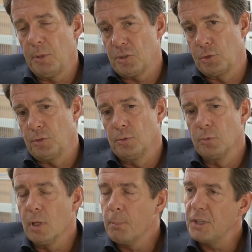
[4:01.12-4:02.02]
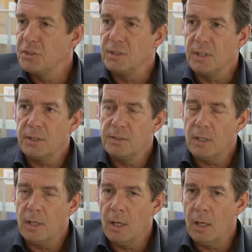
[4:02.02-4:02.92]
it's good to mention that
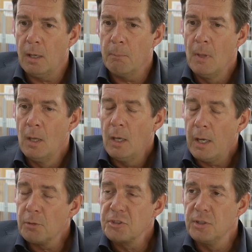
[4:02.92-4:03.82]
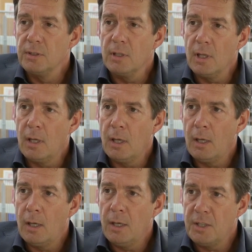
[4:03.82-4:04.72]
Ericsson
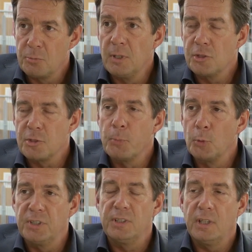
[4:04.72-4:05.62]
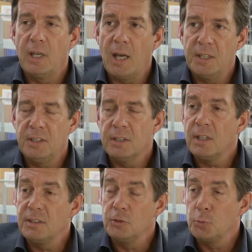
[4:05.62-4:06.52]
is really supporting the idea
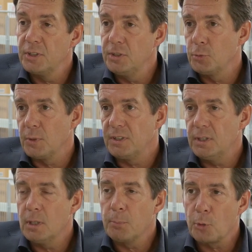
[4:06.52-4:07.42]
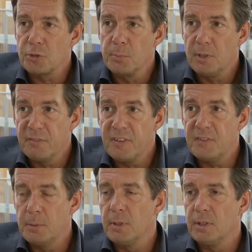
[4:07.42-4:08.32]
that in 2020 approximately
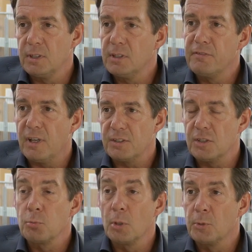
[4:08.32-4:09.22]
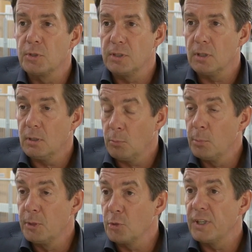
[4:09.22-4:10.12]
50 billion devices will
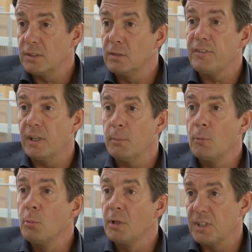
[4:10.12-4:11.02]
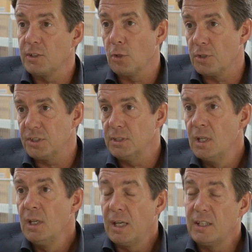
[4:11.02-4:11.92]
be connected via mobile technology,
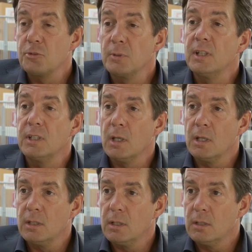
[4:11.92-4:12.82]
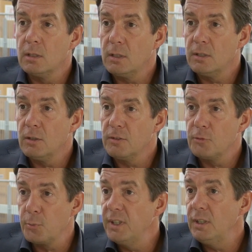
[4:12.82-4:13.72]
and that's really the
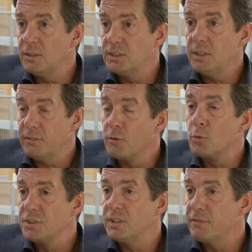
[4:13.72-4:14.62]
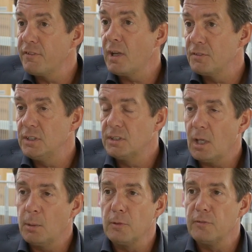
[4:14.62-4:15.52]
3G, 4G, 5G
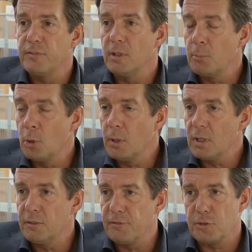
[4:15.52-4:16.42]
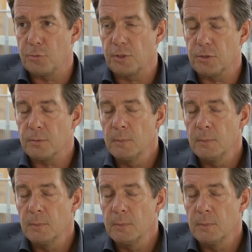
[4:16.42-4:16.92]
type of mobile infrastructure.